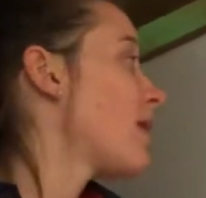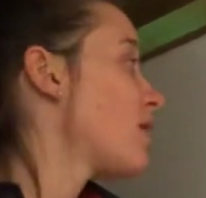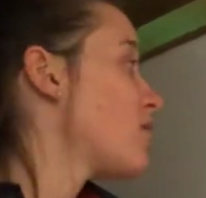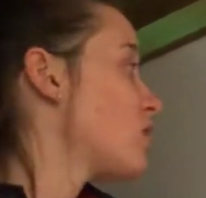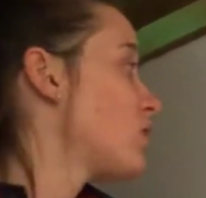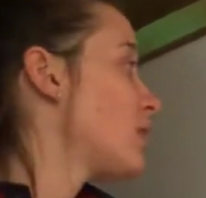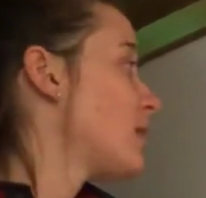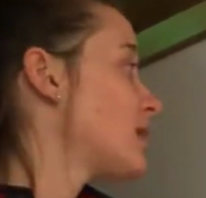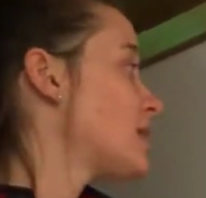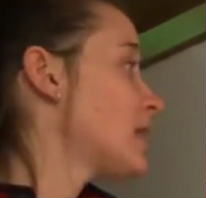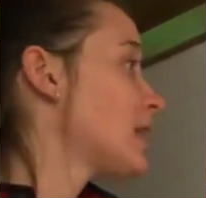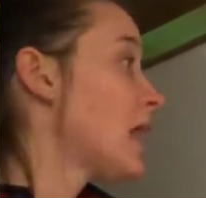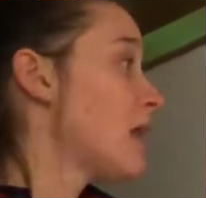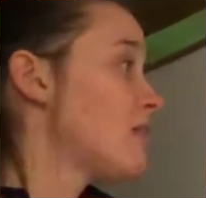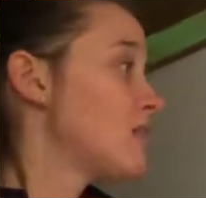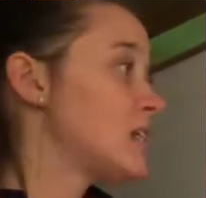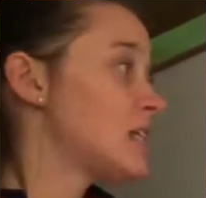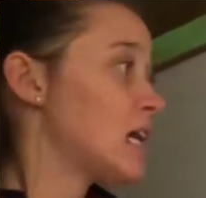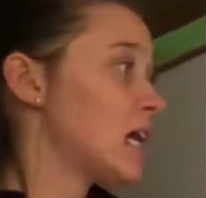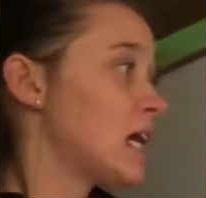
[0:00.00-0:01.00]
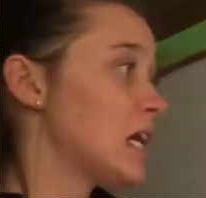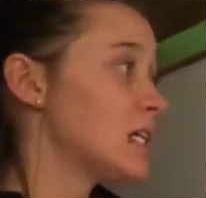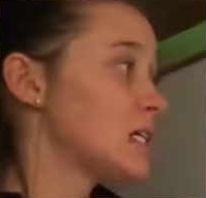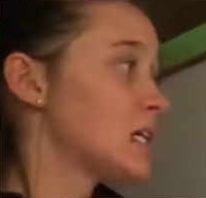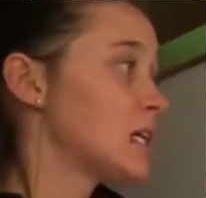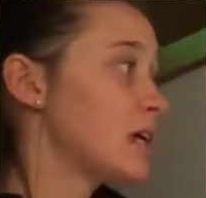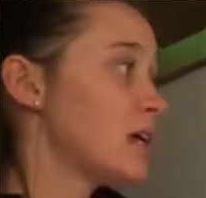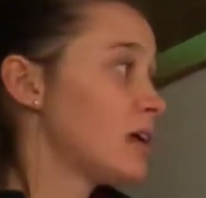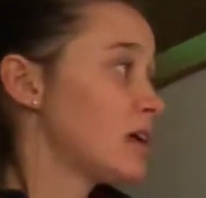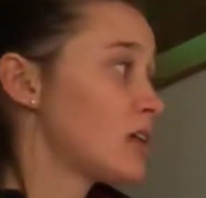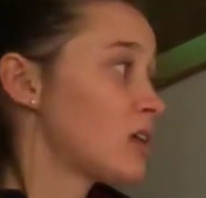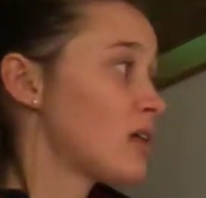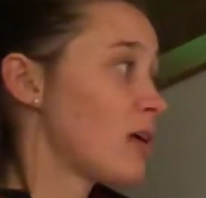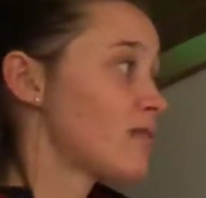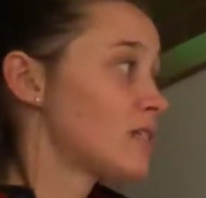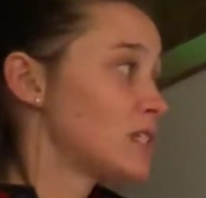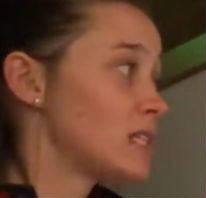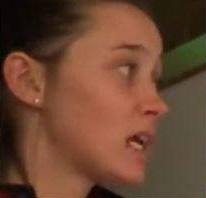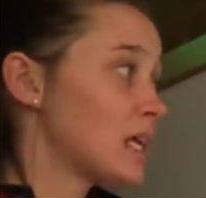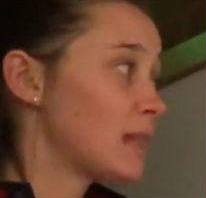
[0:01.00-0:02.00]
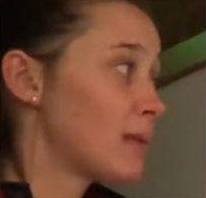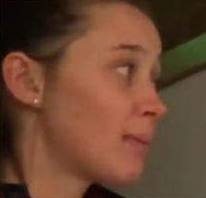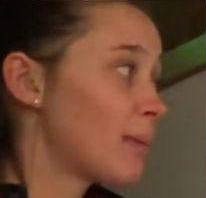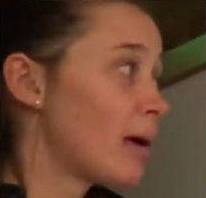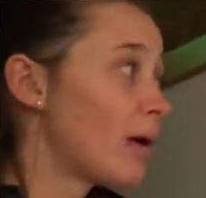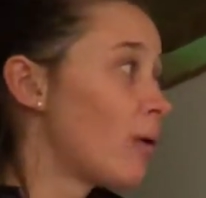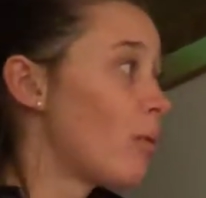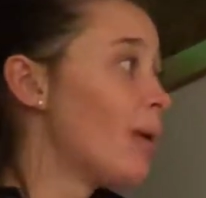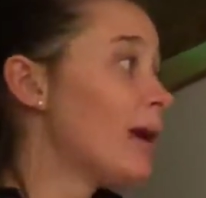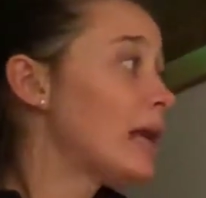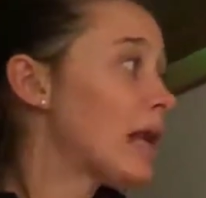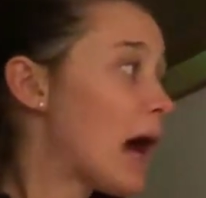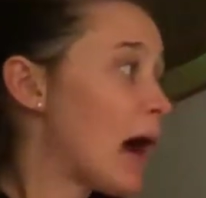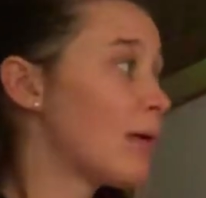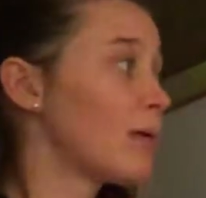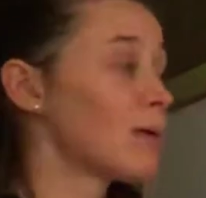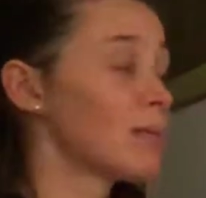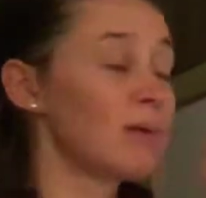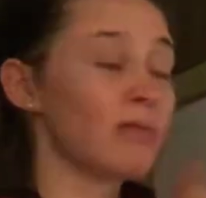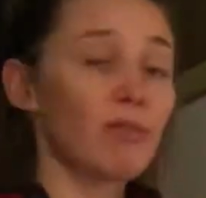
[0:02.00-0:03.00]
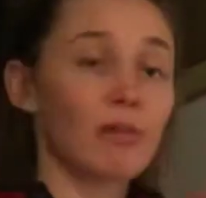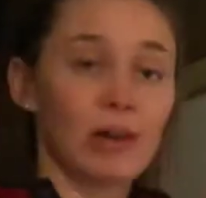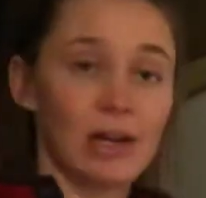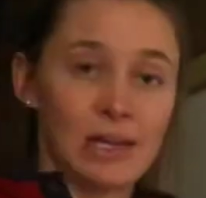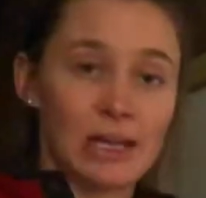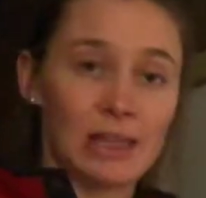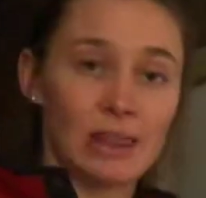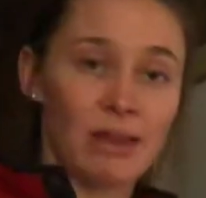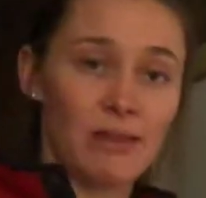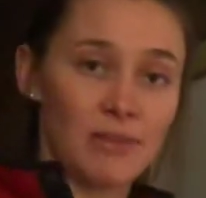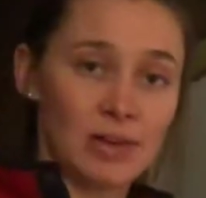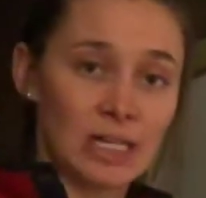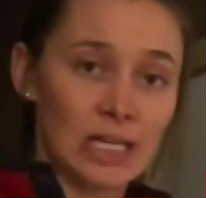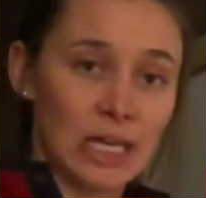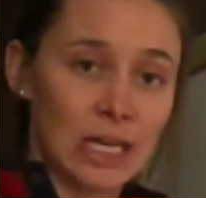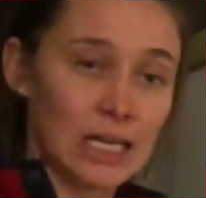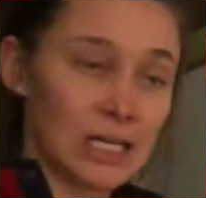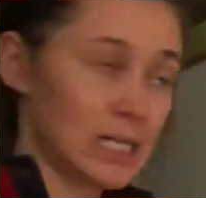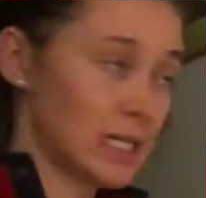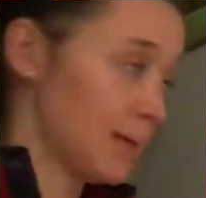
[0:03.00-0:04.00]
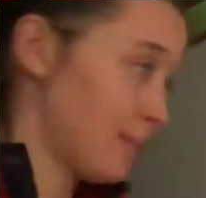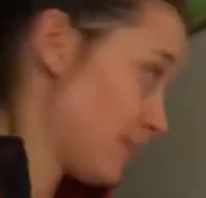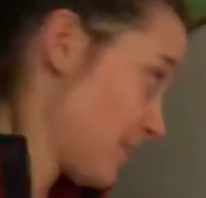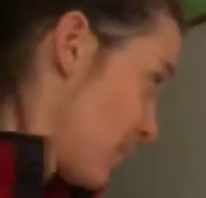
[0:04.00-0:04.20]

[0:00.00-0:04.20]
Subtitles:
if you want to levitate, you have to take the pill 1 hour before you can levitate.